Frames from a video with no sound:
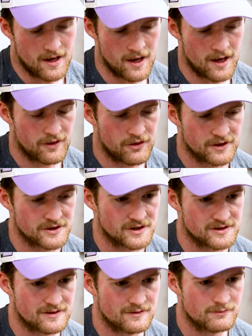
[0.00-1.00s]
I think
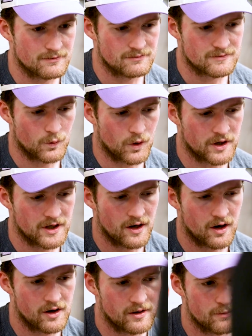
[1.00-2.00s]
just working
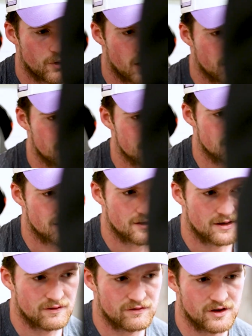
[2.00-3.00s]
hard in practice and
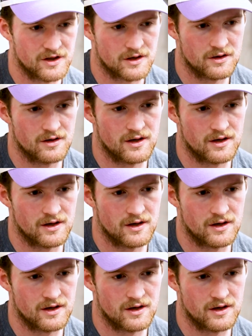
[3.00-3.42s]
uh, feeling good.